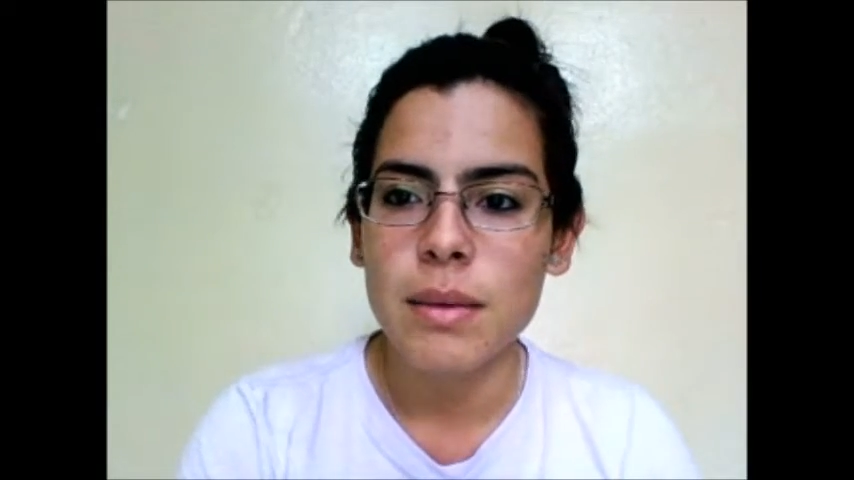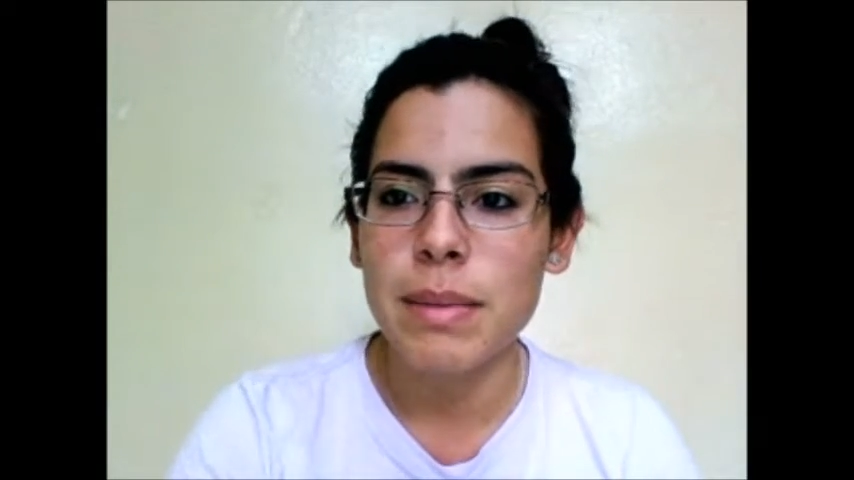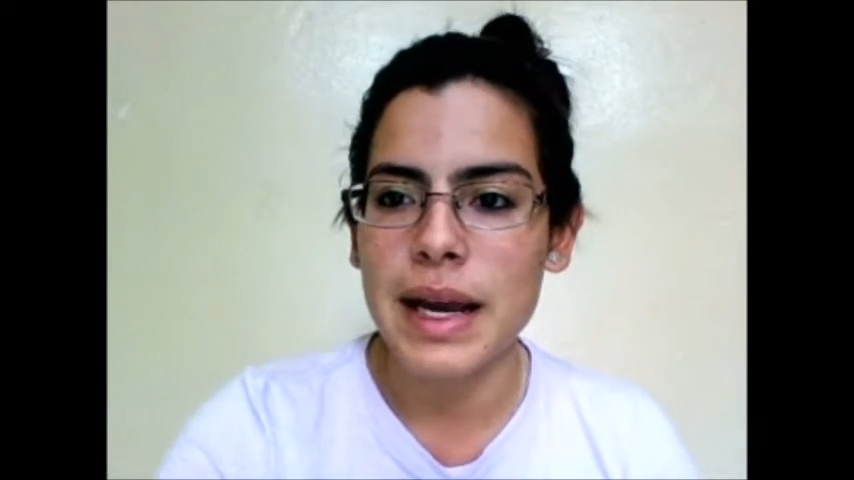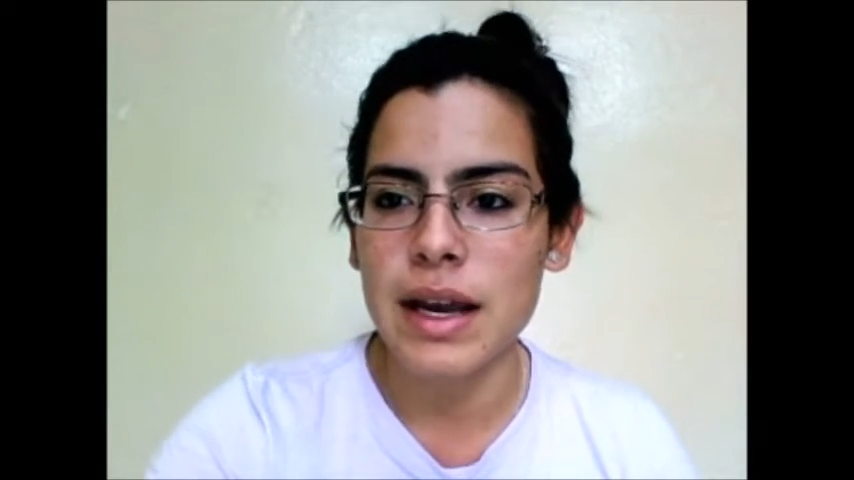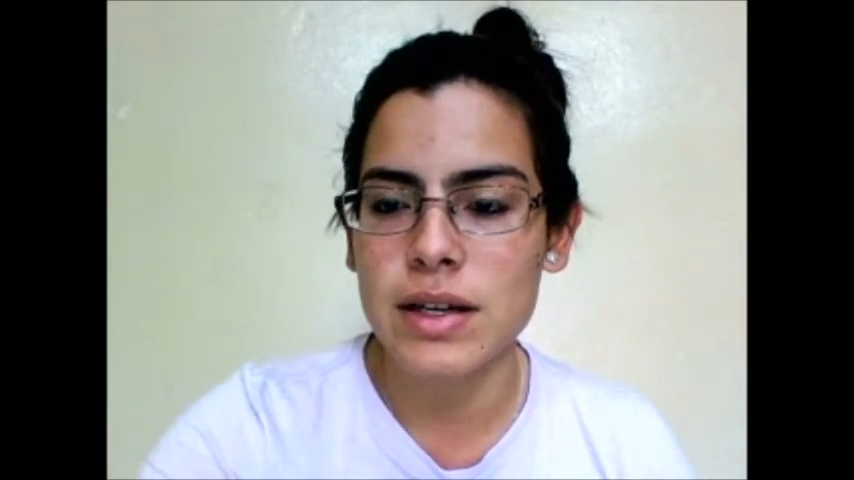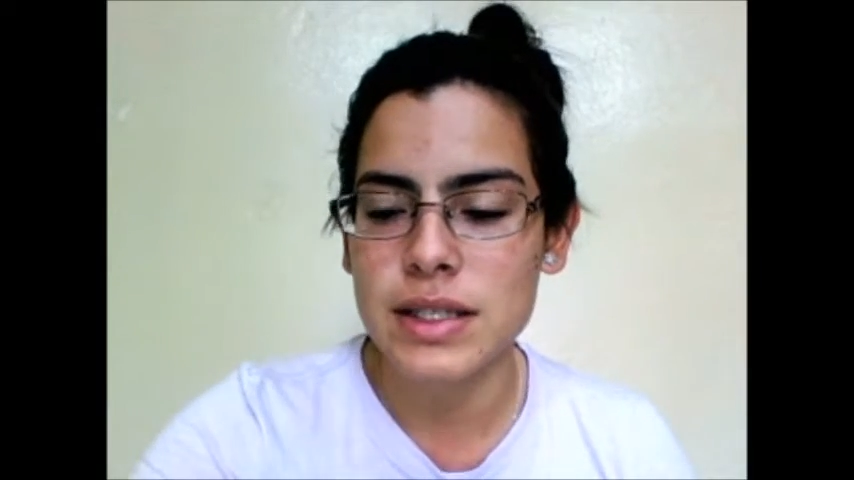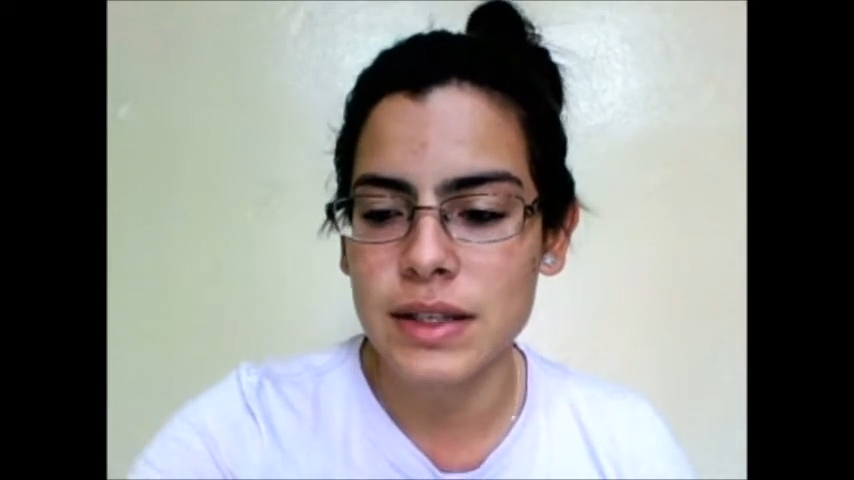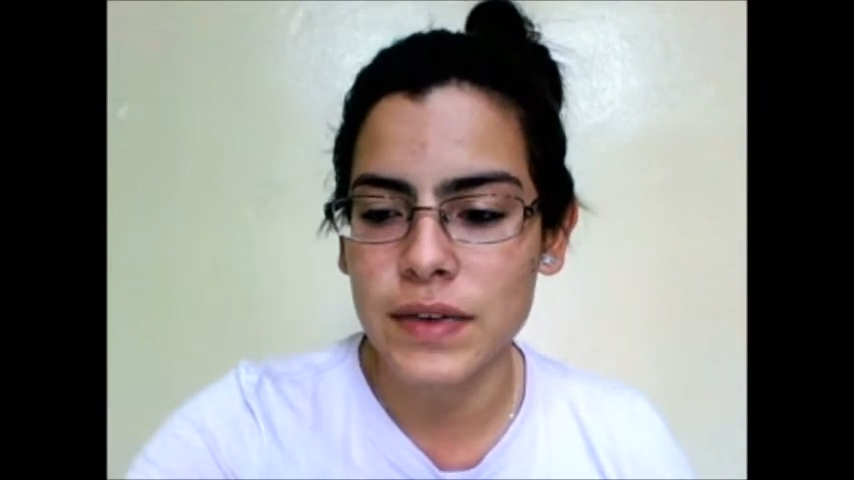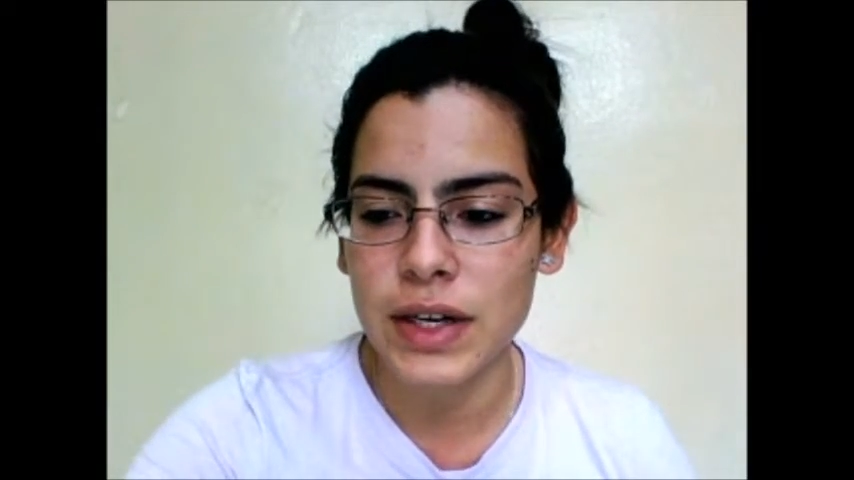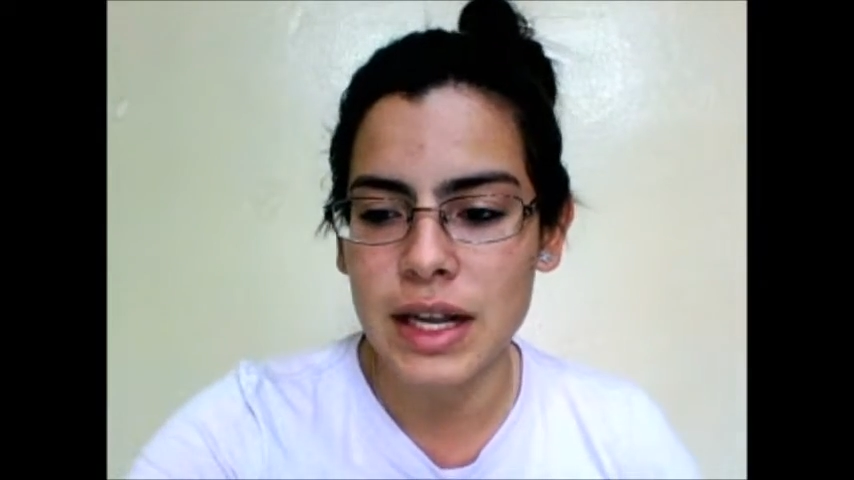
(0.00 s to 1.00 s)
by a
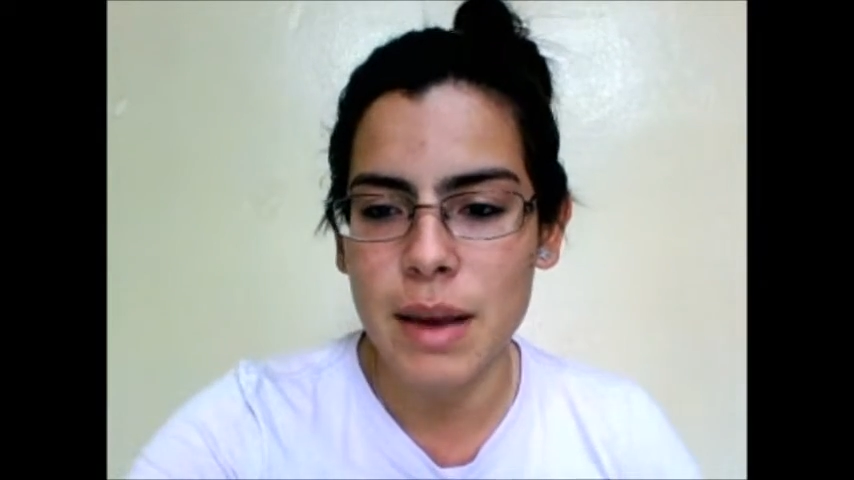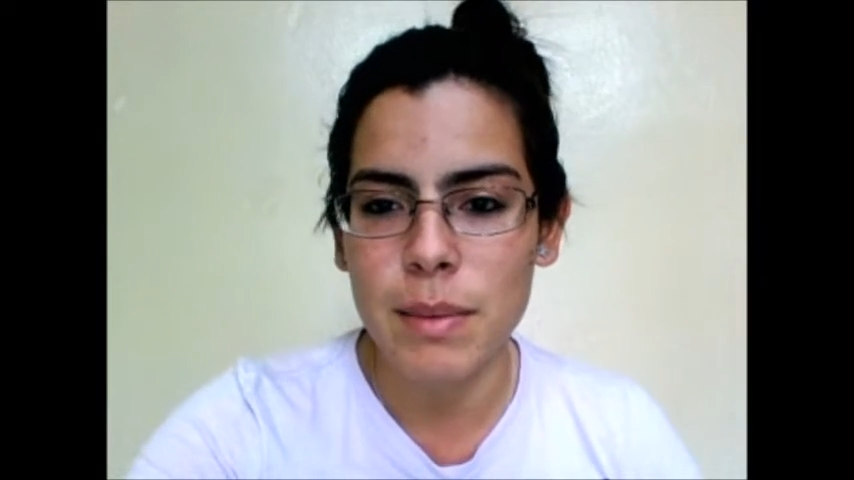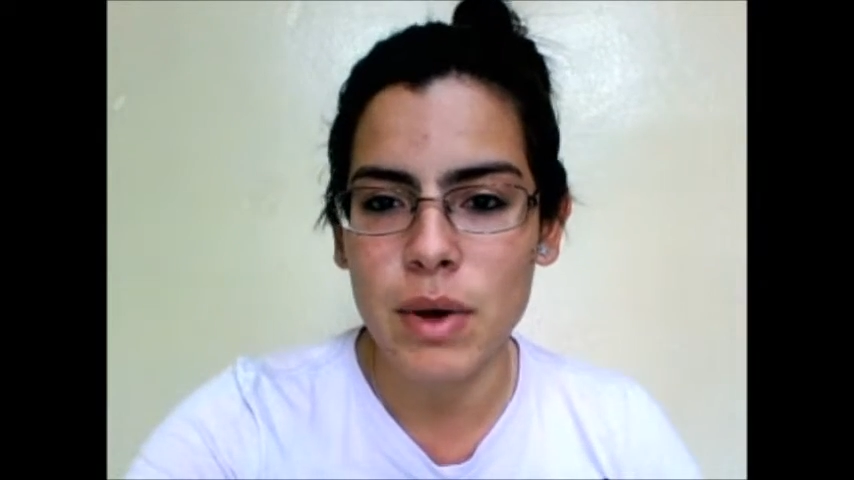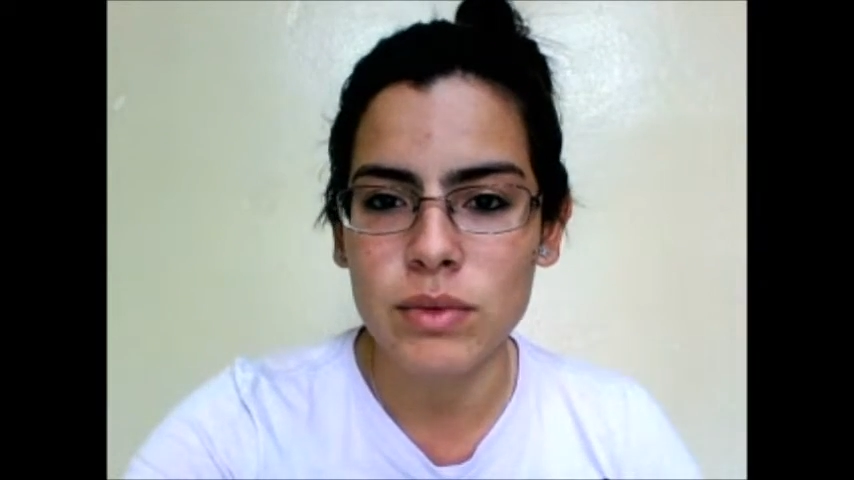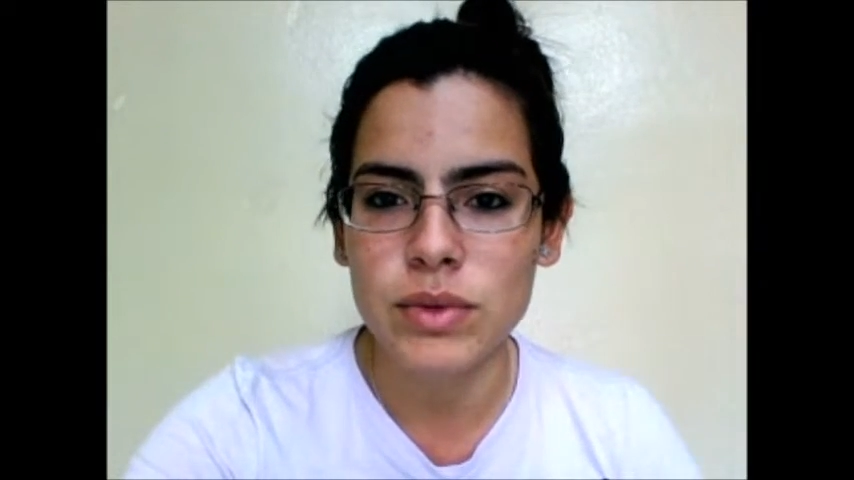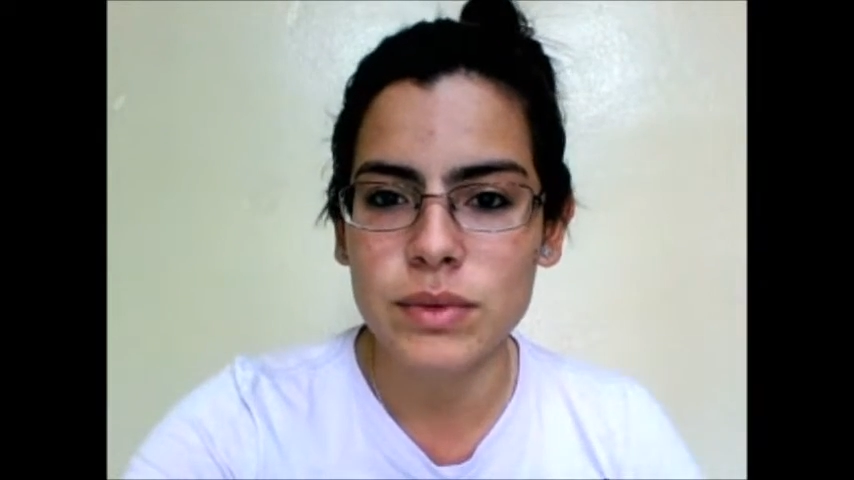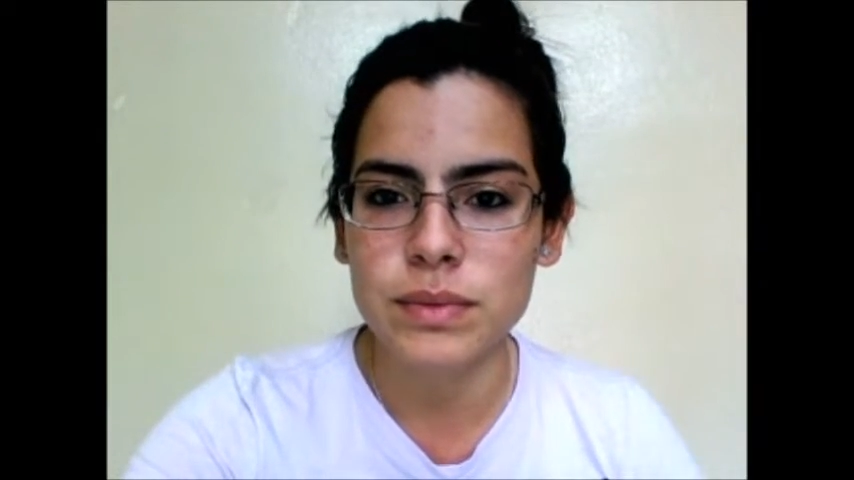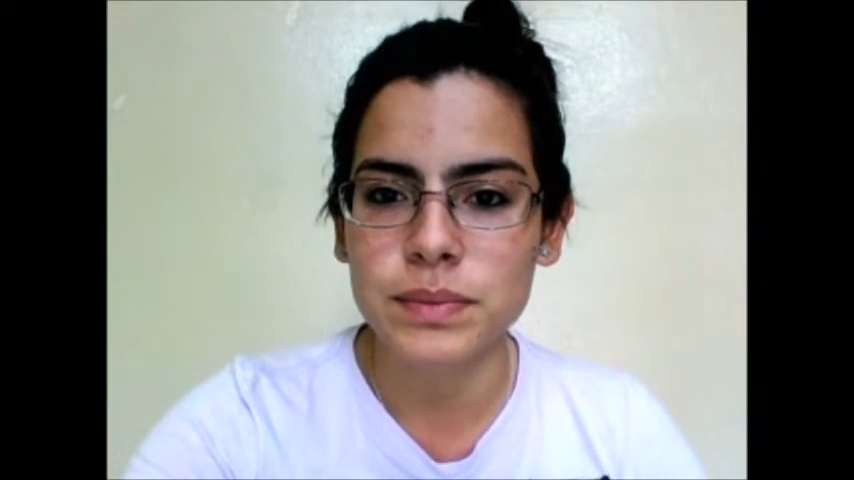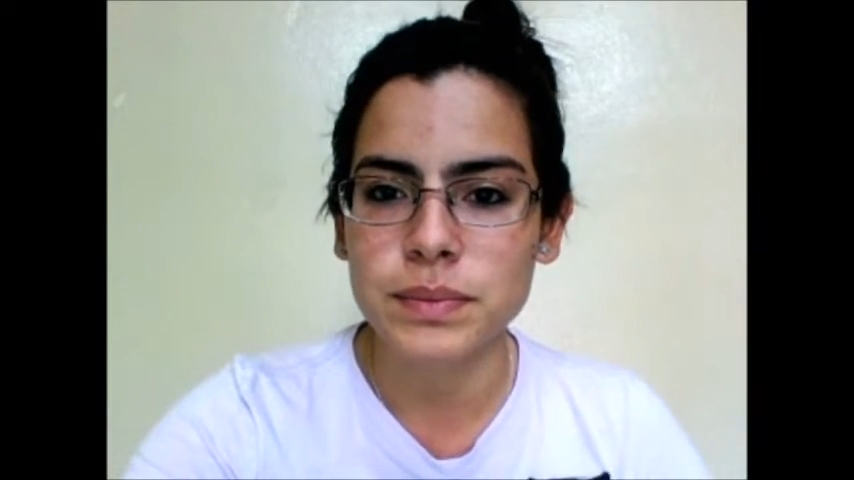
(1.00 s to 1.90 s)
considerable amount.